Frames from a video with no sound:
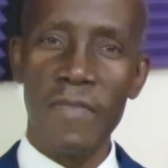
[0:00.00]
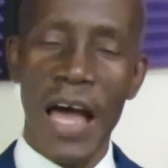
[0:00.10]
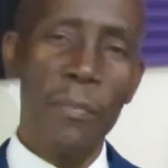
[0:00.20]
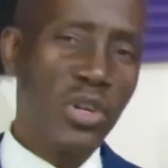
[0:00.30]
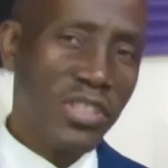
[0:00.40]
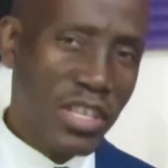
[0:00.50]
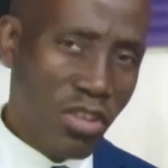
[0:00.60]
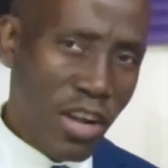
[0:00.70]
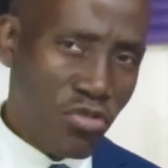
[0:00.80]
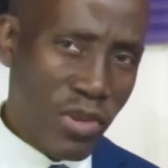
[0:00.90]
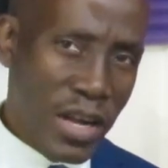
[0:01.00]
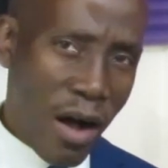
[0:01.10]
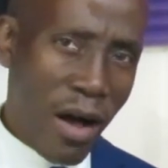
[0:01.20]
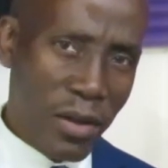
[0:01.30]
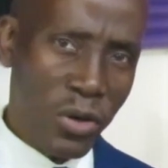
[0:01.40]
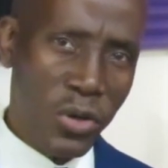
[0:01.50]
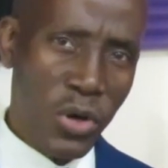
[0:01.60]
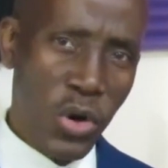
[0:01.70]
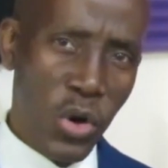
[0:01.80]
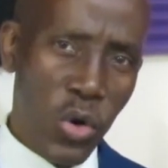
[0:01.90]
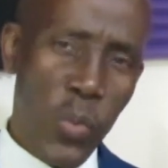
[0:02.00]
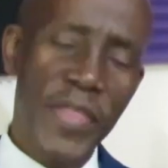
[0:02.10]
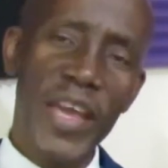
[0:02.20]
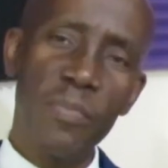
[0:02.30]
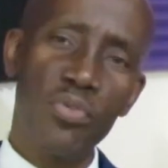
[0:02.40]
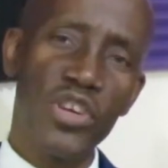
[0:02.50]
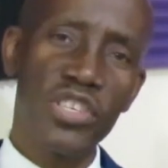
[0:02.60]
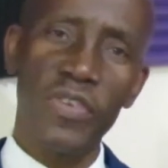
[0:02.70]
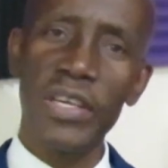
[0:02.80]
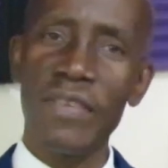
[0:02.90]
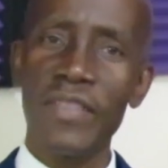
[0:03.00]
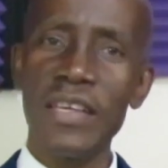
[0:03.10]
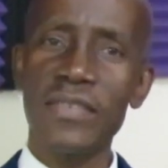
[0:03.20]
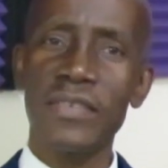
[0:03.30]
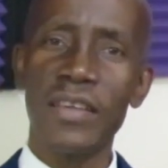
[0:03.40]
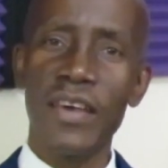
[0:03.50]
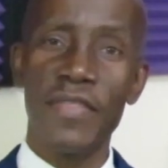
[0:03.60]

And must it not ring hollow when they preach forgiveness